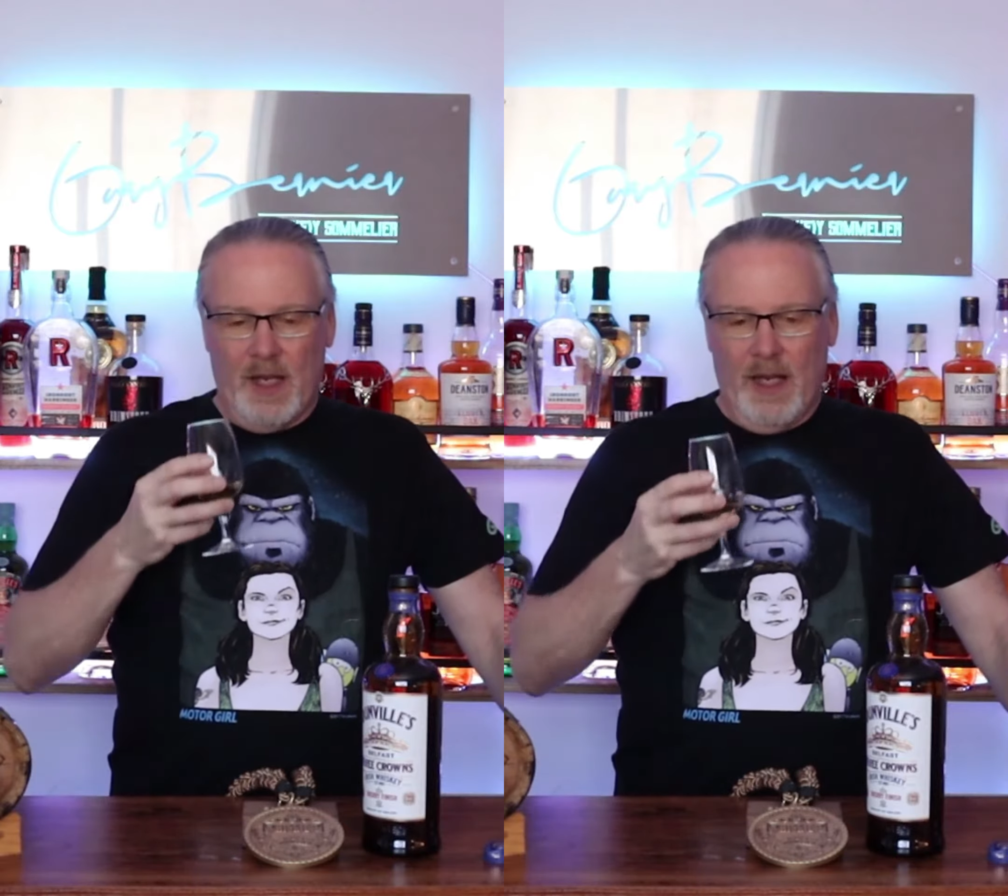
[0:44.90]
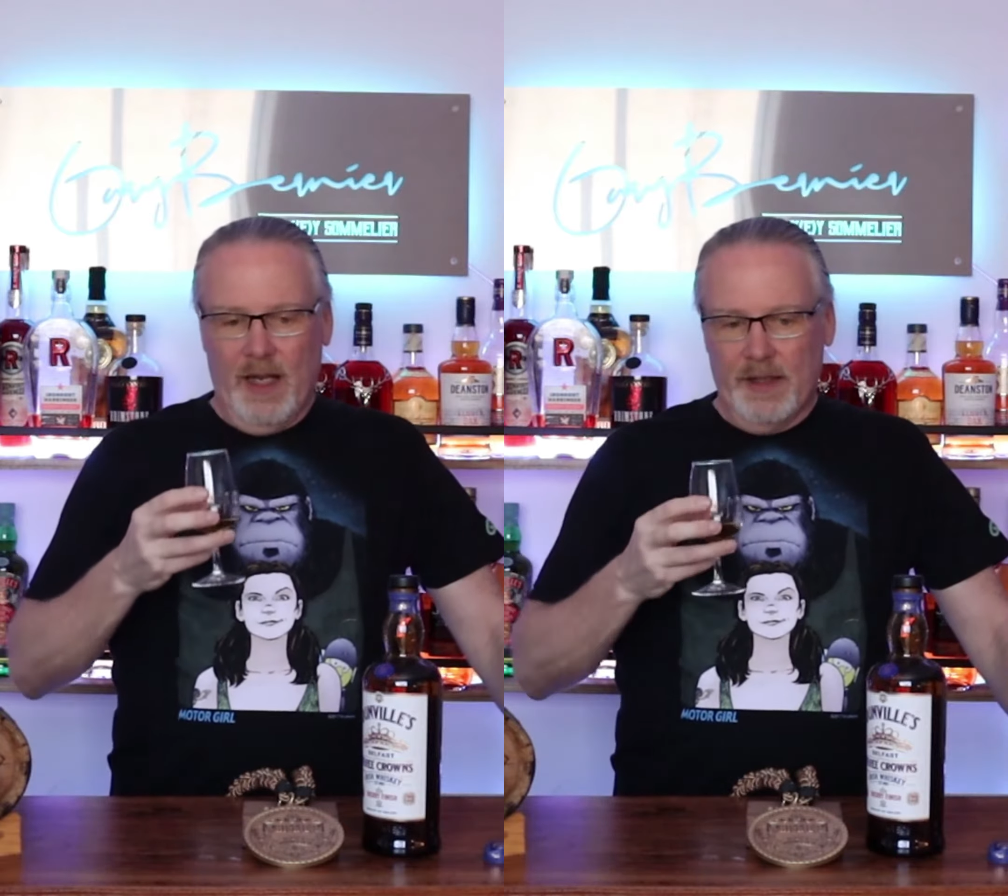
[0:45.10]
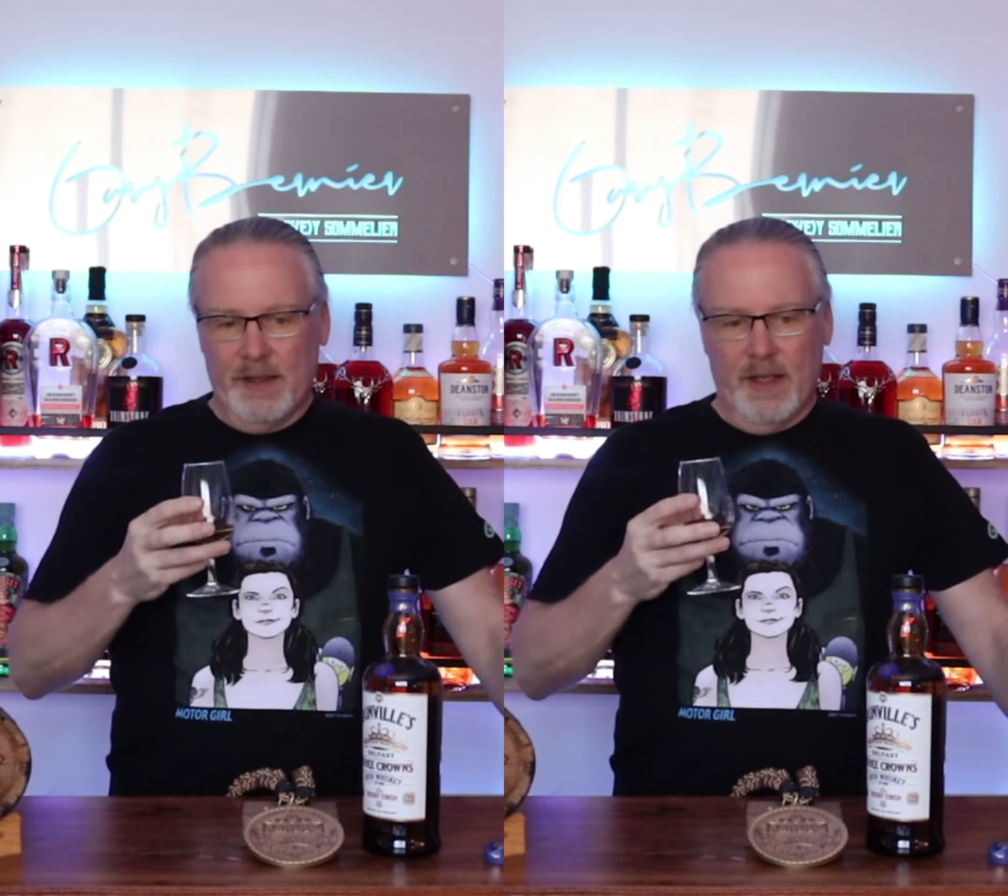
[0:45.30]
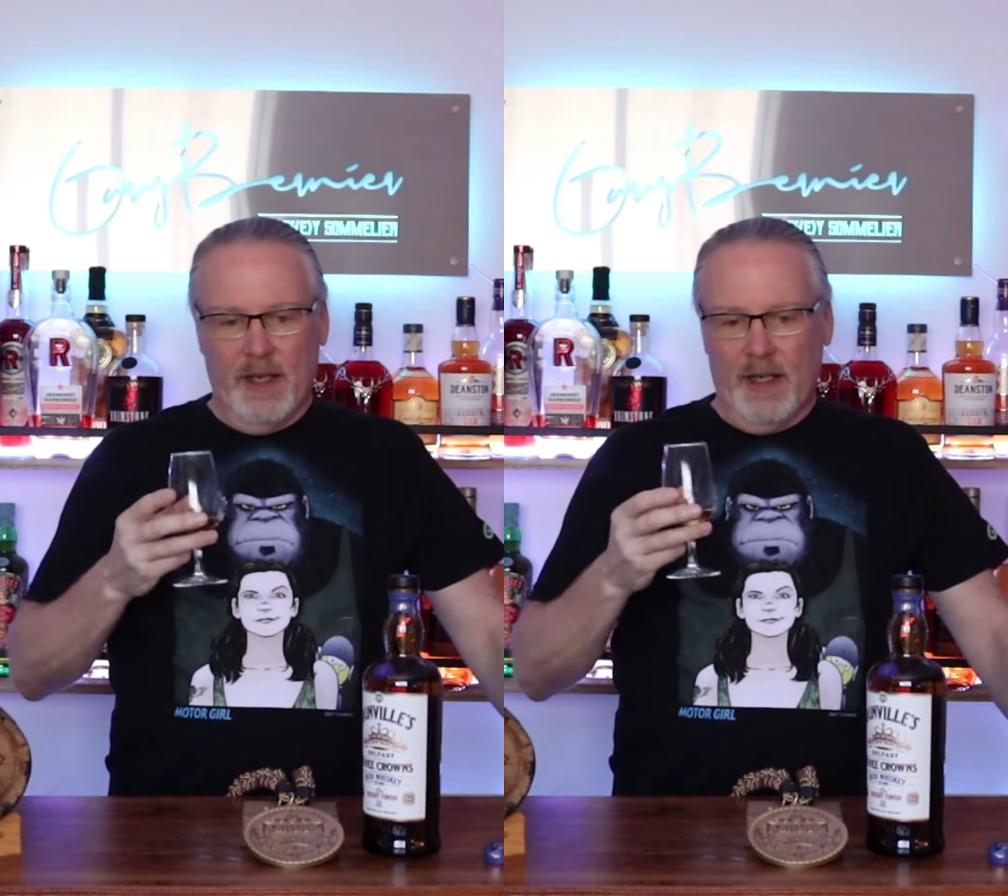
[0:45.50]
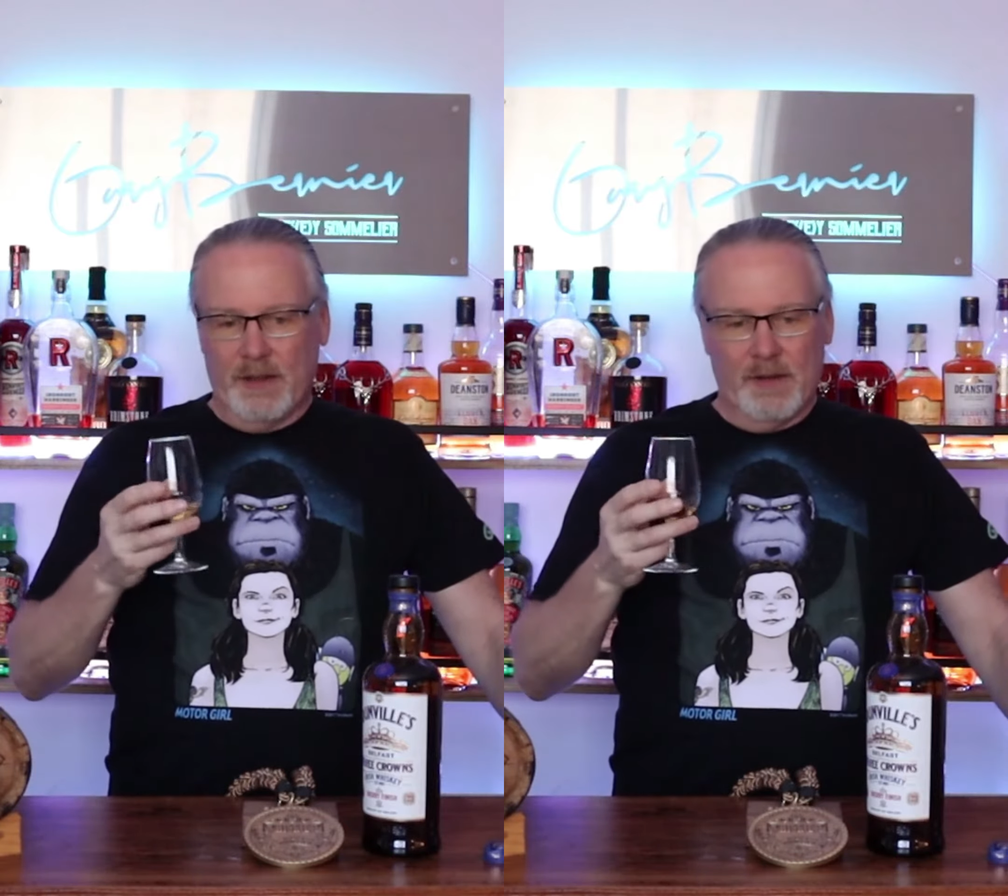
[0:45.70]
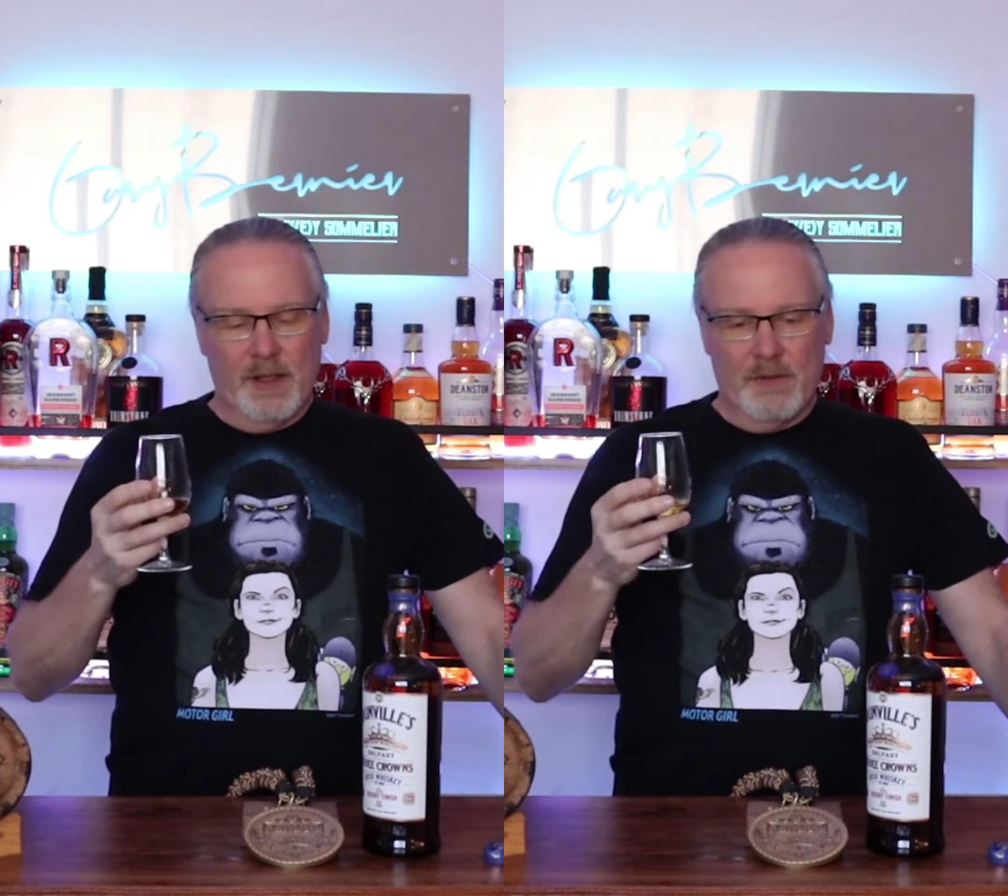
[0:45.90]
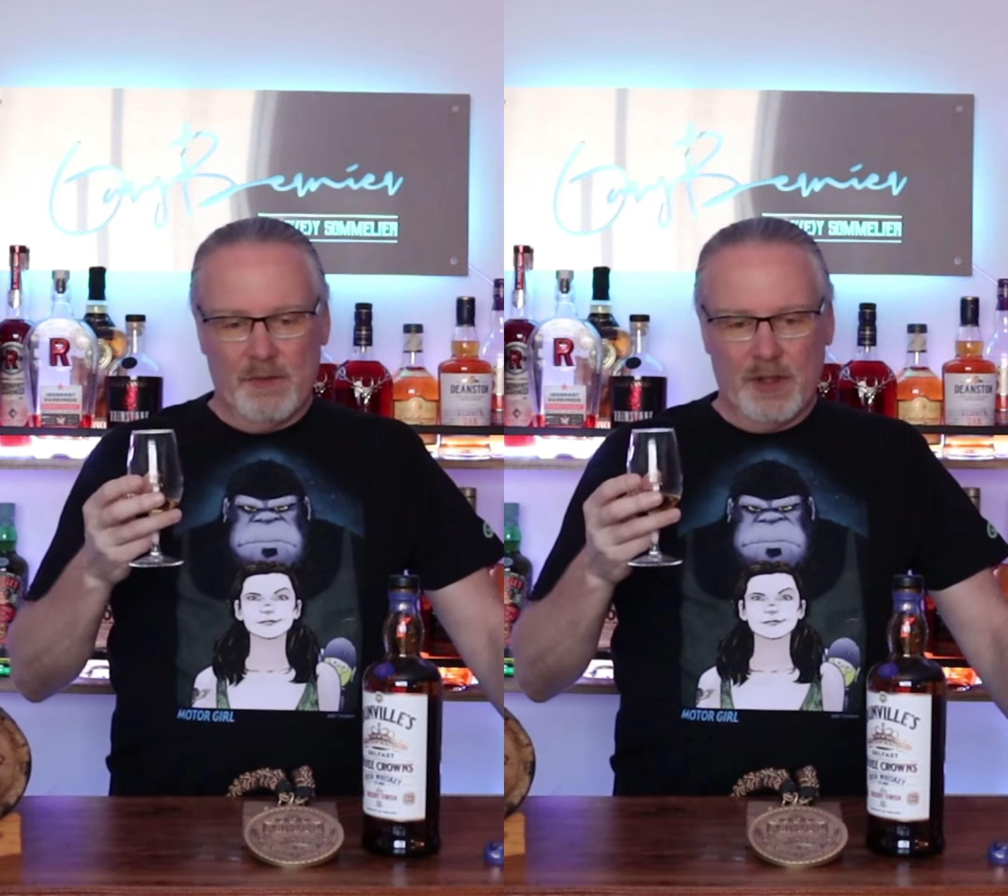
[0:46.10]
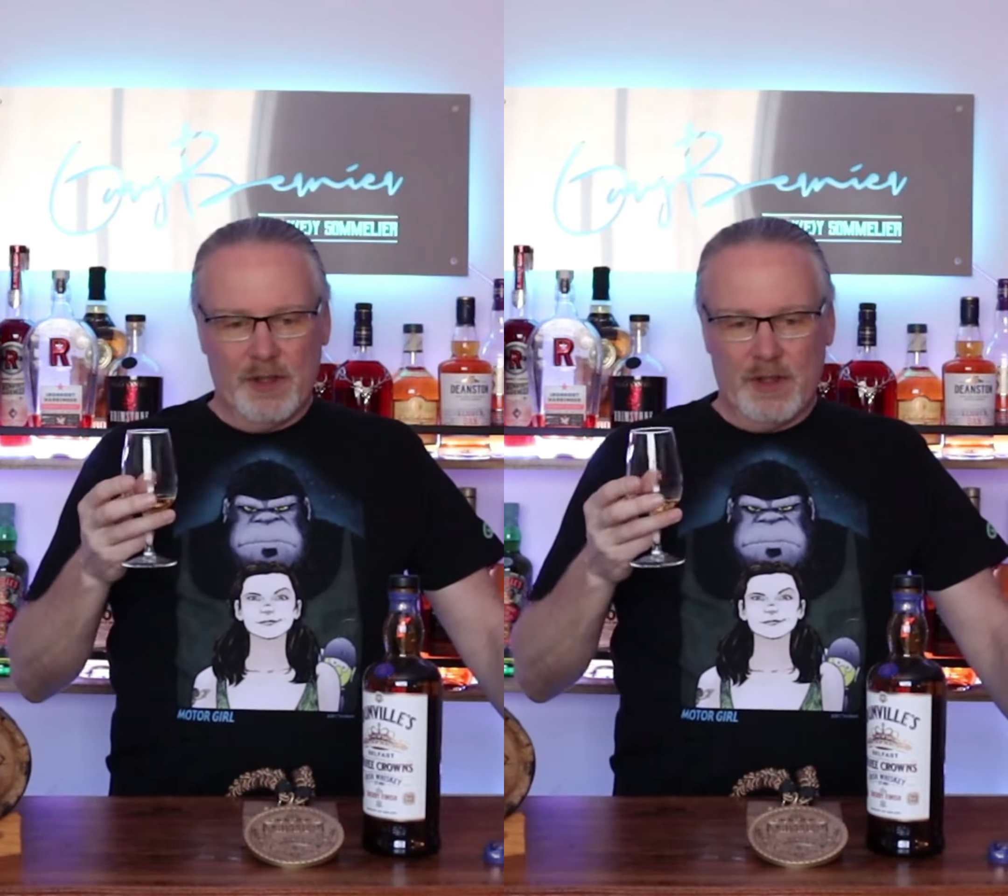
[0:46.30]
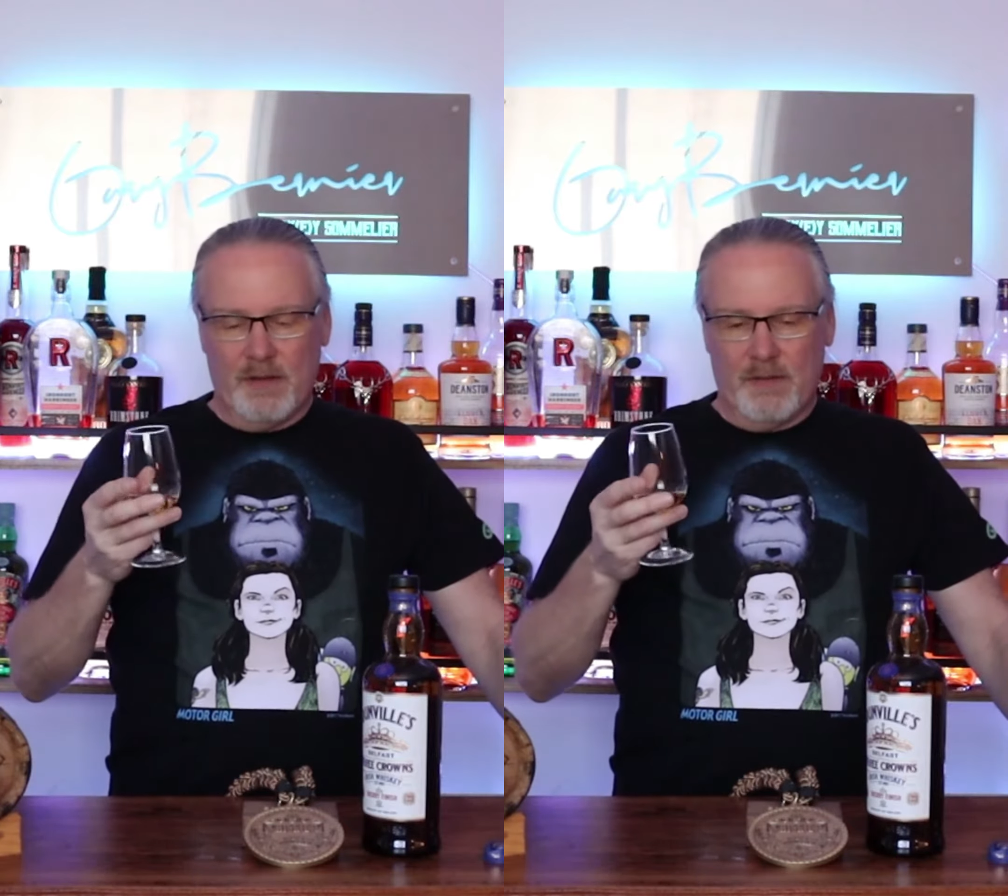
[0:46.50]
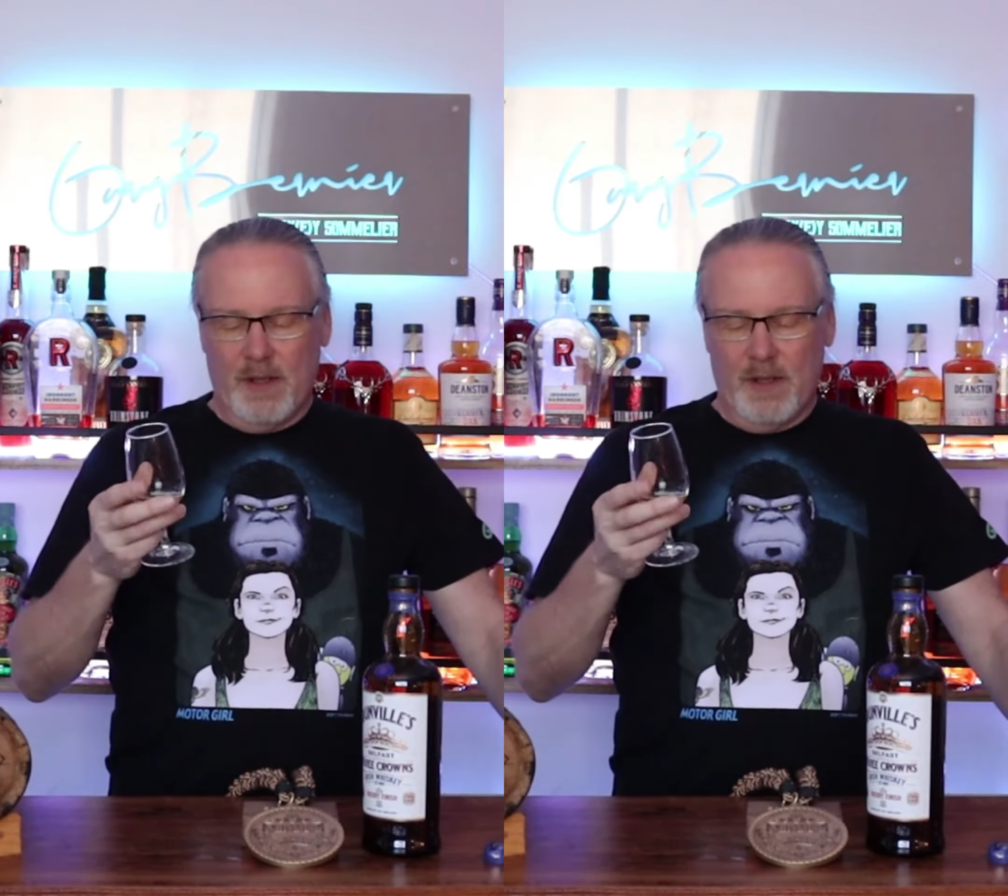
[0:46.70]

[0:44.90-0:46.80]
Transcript: And just